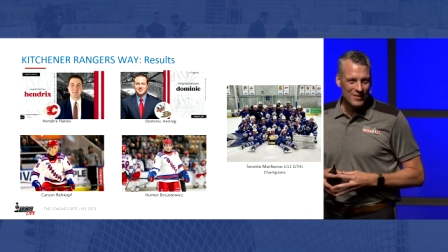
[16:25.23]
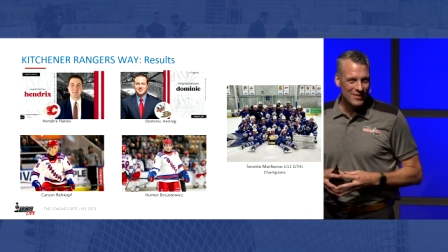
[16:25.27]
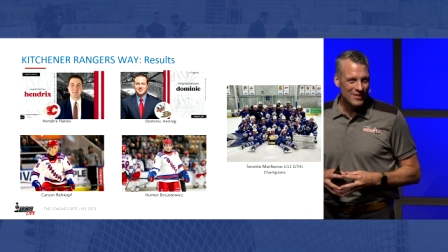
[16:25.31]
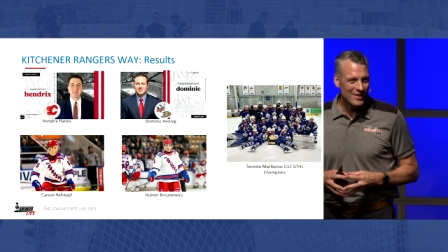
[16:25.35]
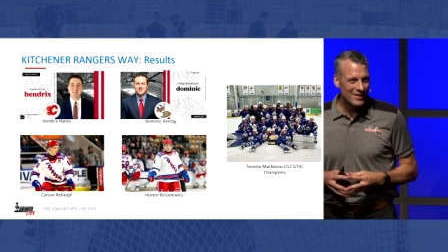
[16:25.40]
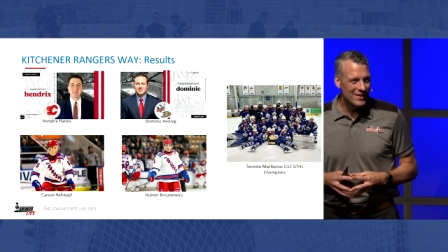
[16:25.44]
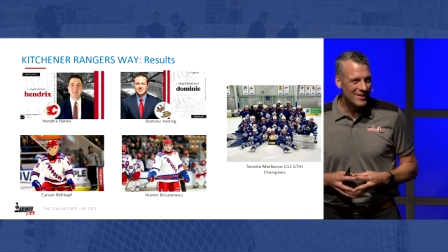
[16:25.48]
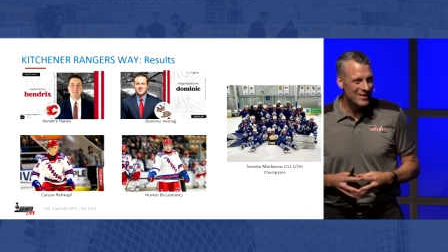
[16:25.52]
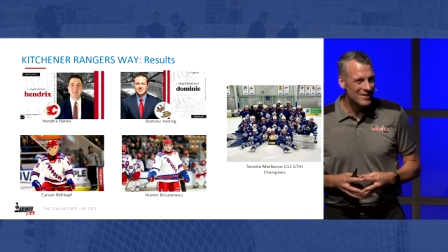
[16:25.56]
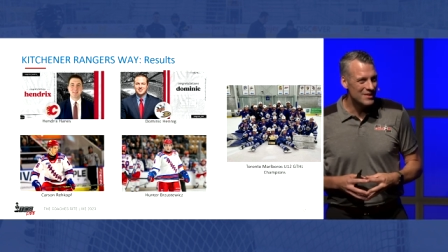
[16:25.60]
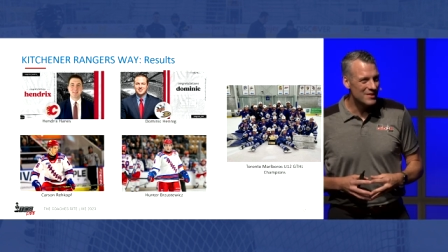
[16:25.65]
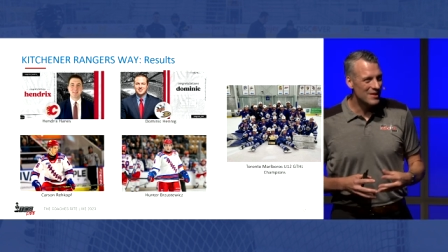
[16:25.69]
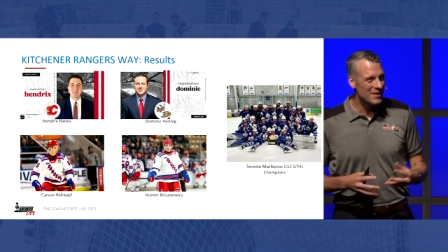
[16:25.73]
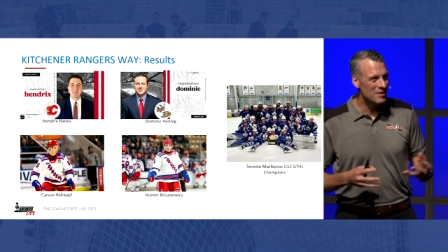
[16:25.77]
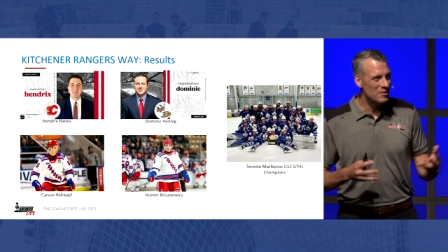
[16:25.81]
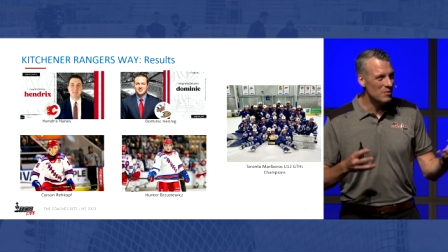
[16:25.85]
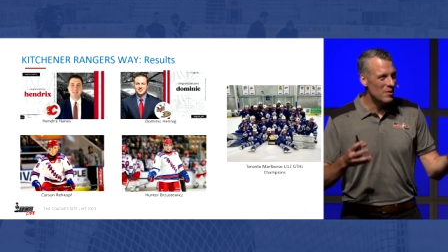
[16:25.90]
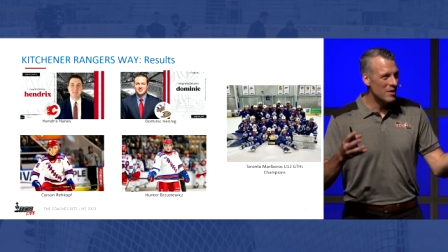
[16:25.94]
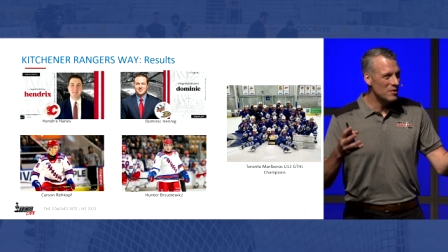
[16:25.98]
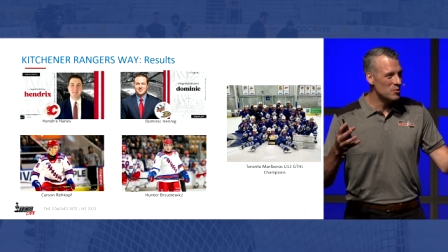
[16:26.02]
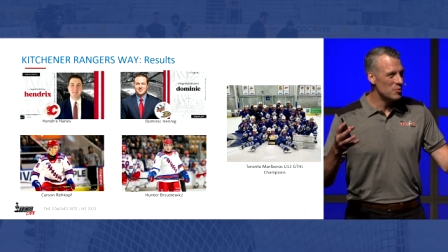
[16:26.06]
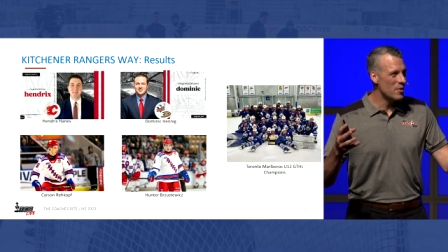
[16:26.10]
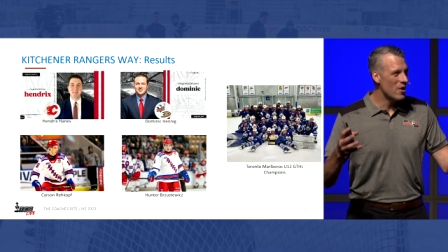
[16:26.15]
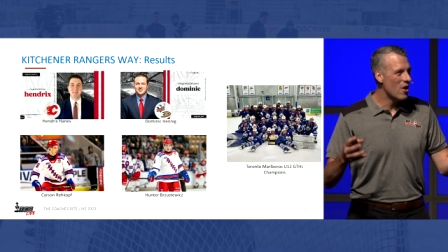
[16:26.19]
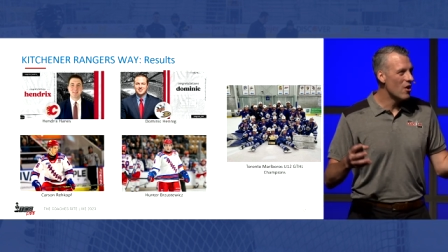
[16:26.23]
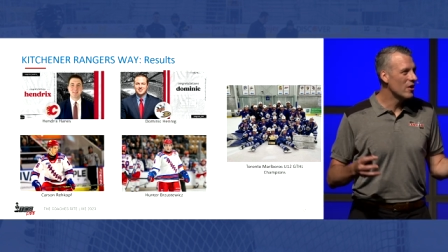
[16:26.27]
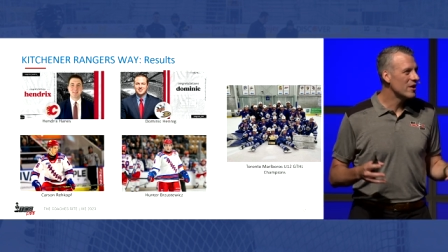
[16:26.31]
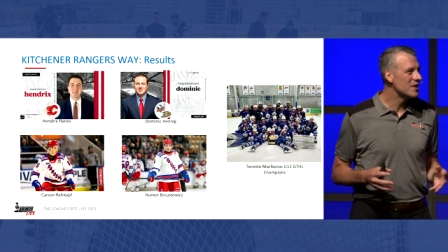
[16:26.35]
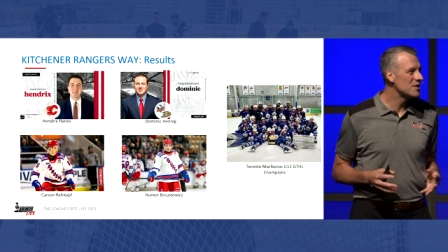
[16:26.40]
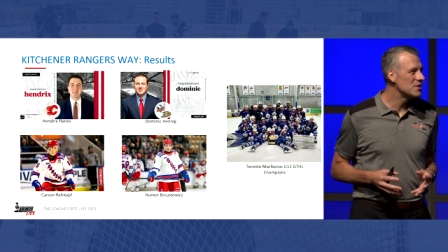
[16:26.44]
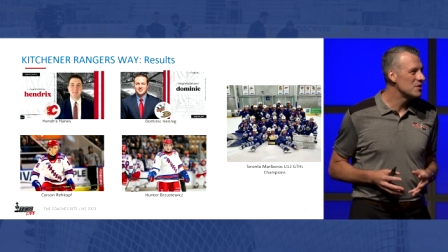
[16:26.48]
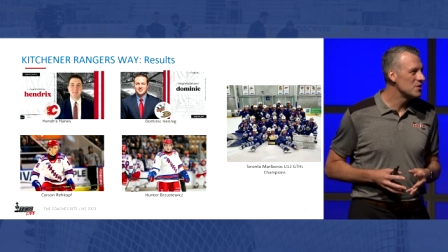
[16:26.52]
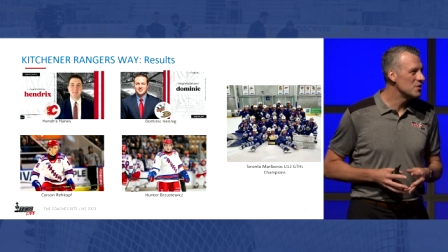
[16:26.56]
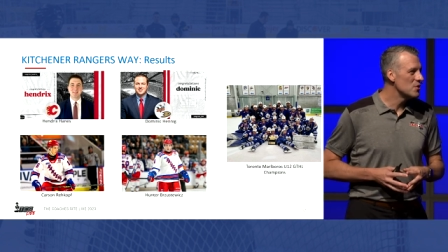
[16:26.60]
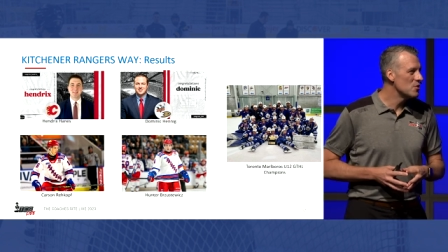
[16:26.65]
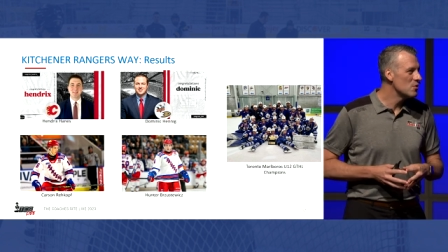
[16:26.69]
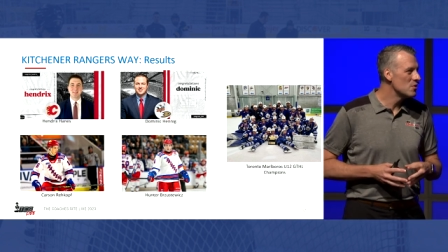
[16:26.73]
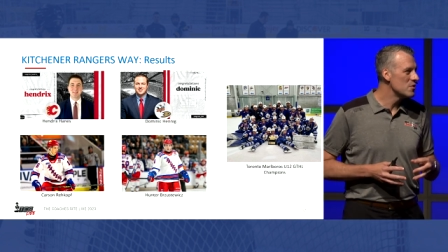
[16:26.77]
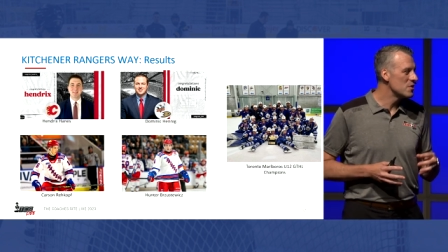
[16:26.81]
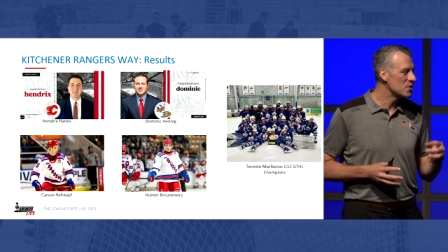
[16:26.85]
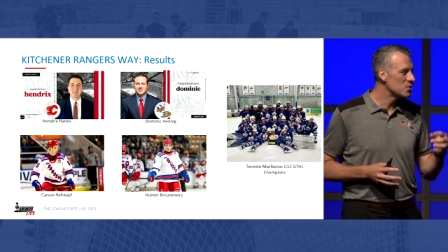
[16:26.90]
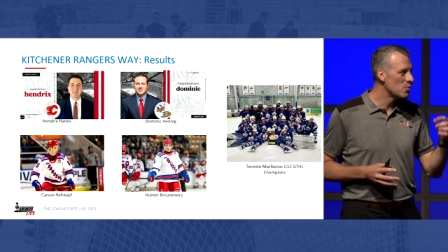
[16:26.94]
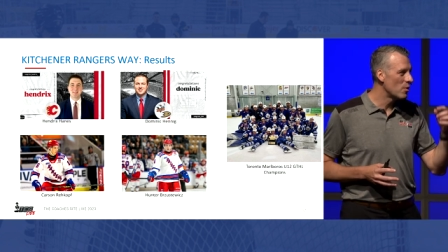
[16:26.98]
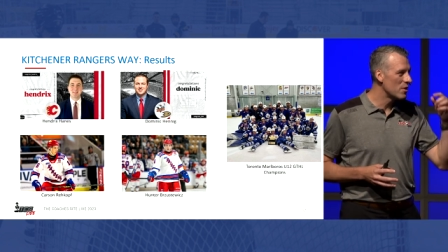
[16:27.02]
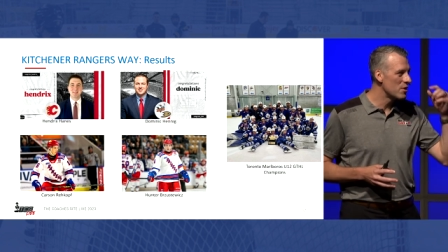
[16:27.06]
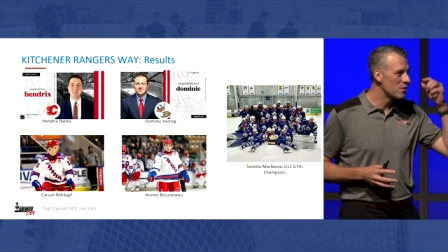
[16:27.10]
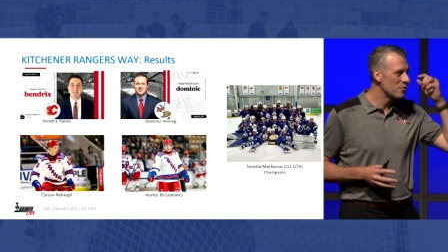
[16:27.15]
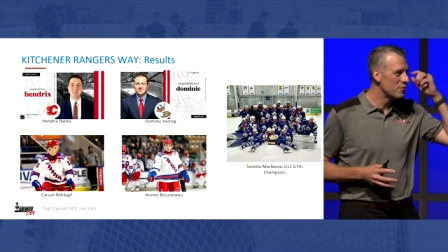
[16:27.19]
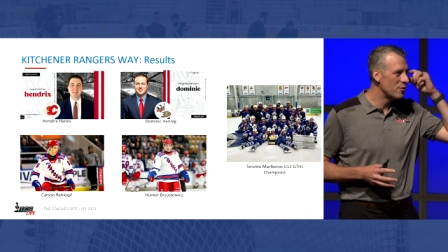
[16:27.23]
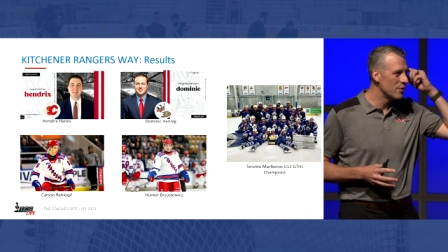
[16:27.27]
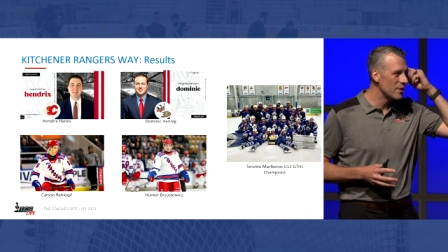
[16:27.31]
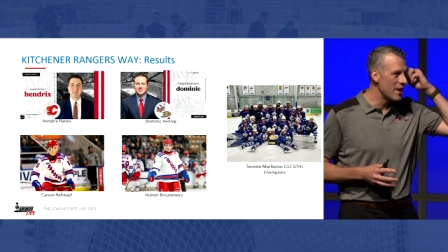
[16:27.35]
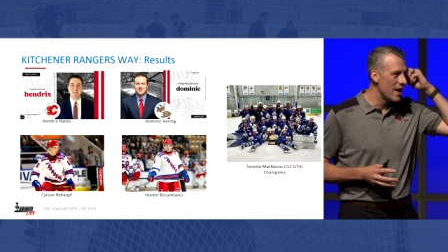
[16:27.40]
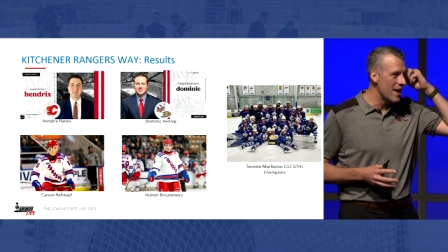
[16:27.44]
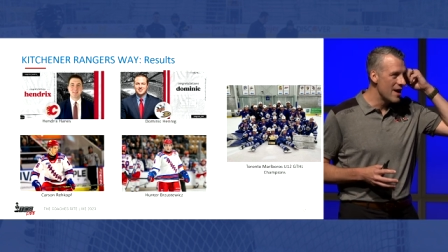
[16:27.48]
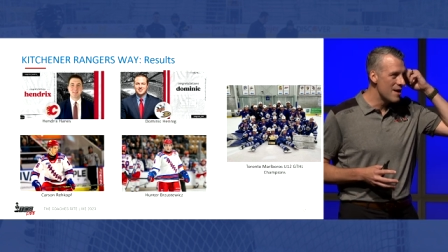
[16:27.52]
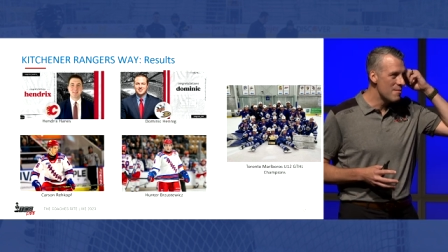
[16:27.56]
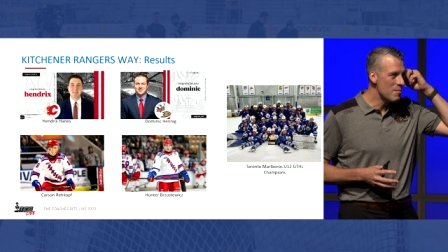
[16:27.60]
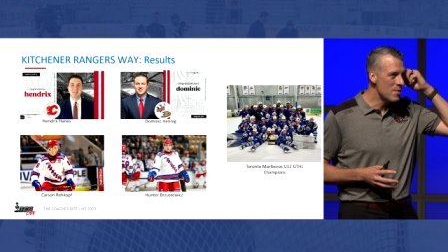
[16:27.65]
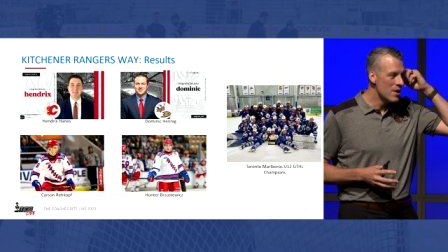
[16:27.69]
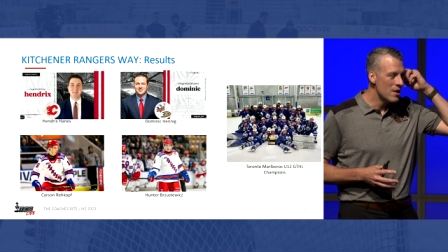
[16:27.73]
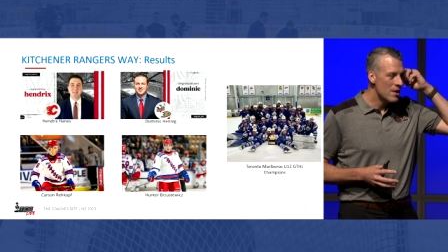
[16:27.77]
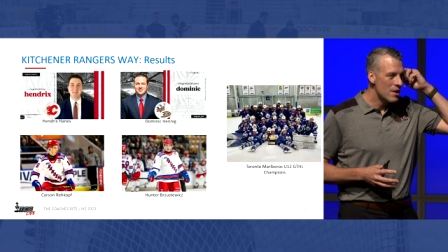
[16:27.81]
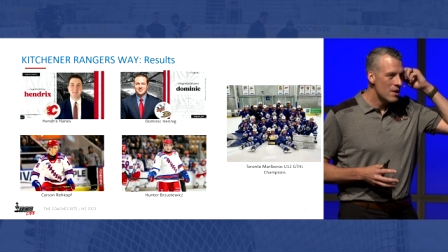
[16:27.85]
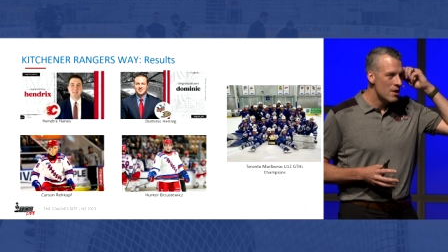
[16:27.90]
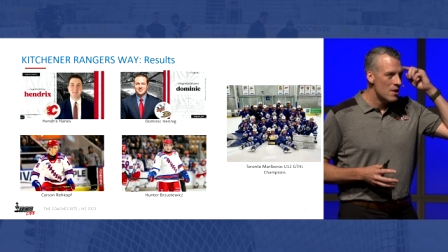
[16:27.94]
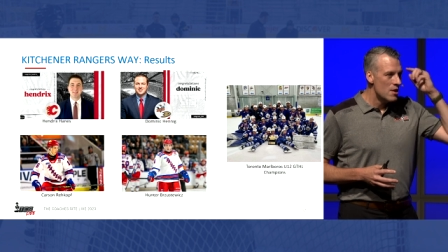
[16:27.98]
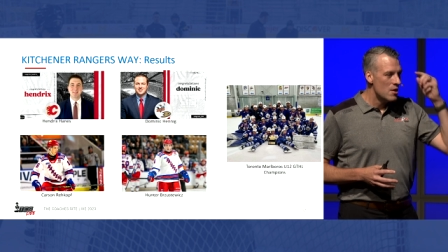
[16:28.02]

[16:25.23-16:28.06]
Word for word: and as we all get to do in this wonderful game.